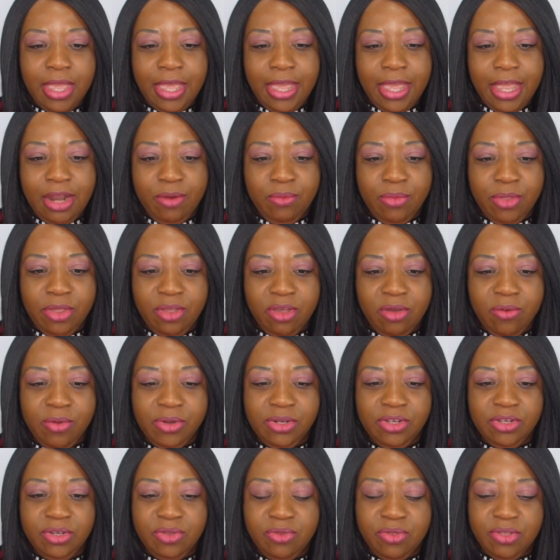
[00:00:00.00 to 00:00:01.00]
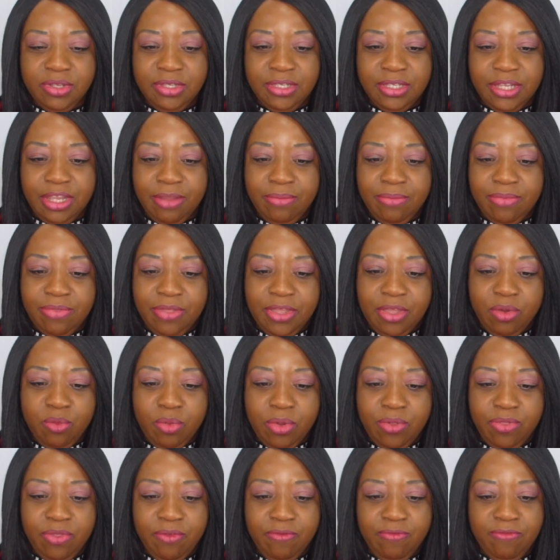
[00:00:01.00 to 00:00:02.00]
and we are going to do the same thing
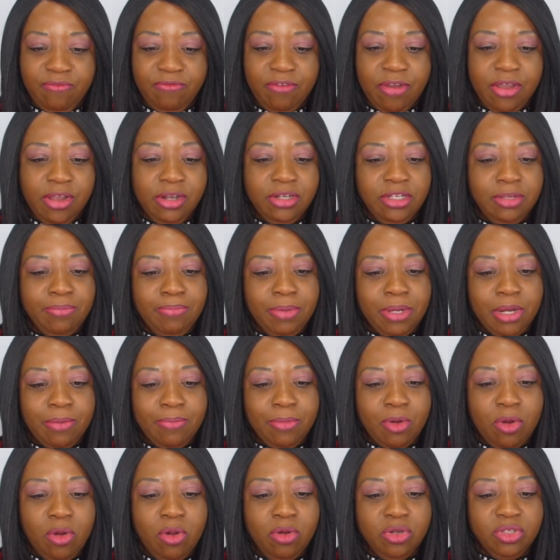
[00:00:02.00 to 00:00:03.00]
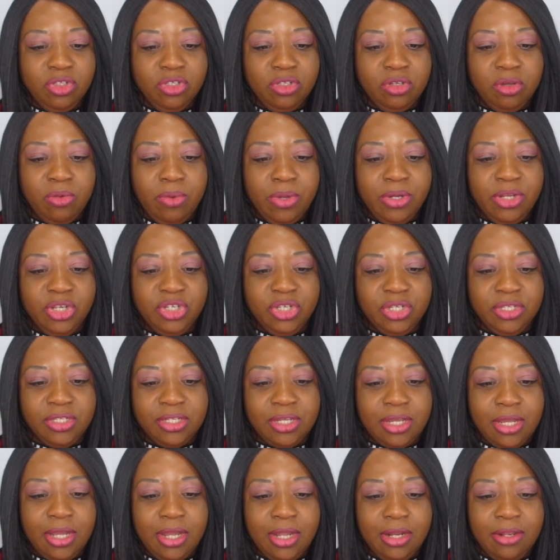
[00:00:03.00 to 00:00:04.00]
with the front but I'm also going to
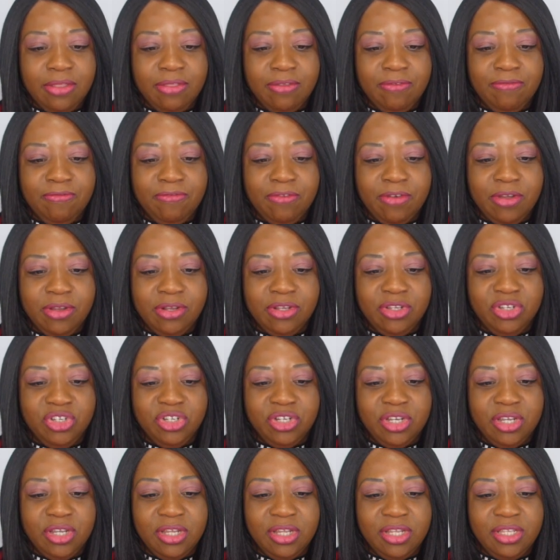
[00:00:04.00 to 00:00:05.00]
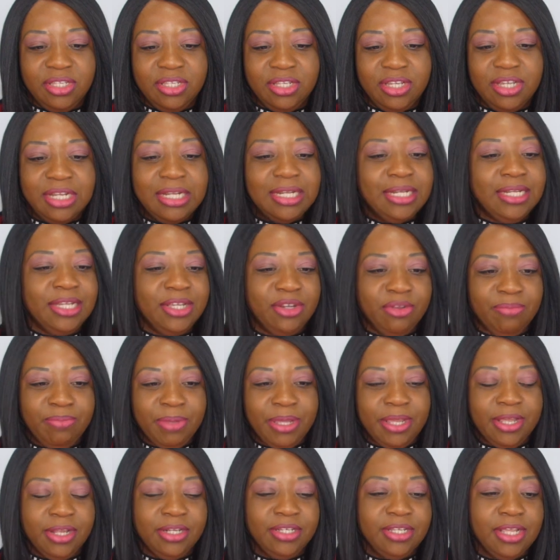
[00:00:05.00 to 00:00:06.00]
just cut the front just a little
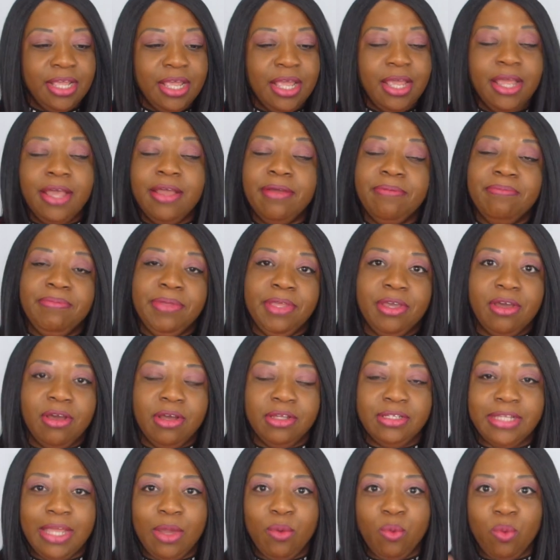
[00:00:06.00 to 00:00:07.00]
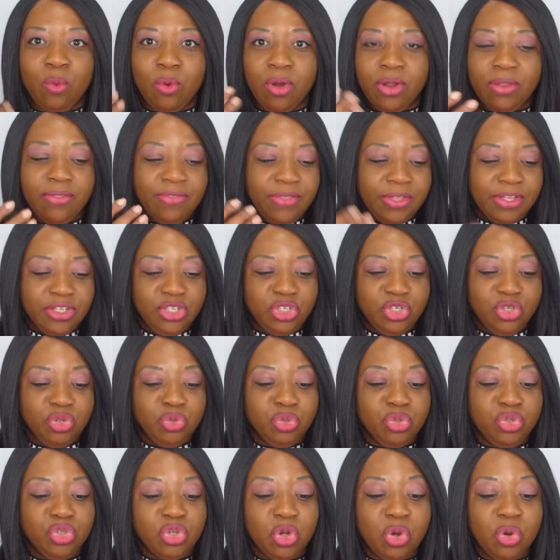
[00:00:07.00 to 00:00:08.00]
bit because I want this to
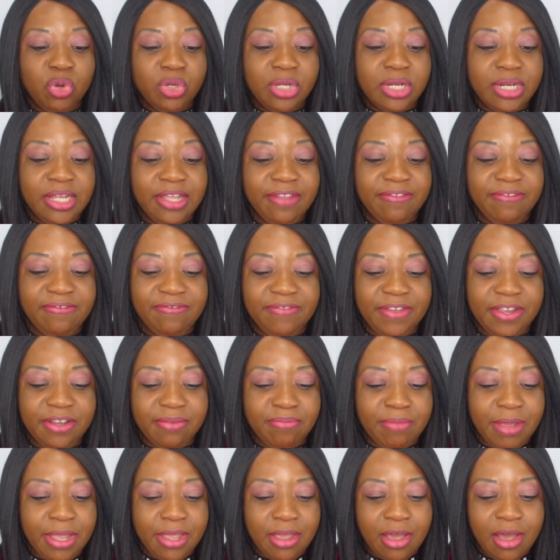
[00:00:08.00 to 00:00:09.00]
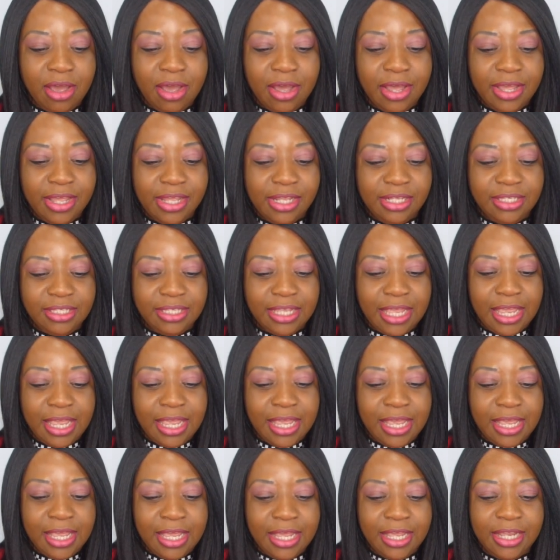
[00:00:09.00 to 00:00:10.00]
totally fit my eyes
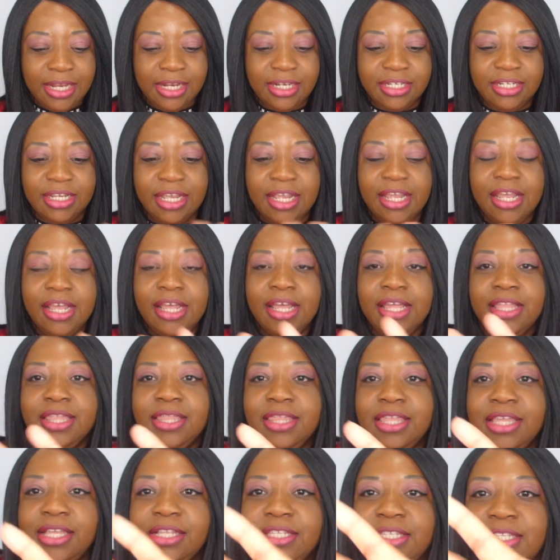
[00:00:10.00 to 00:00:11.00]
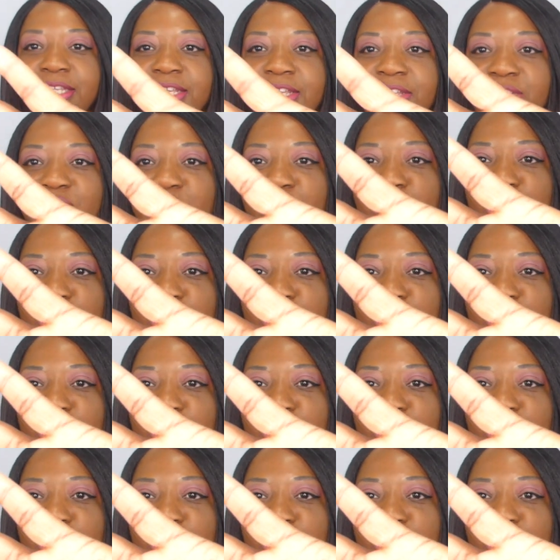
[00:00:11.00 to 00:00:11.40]
and this is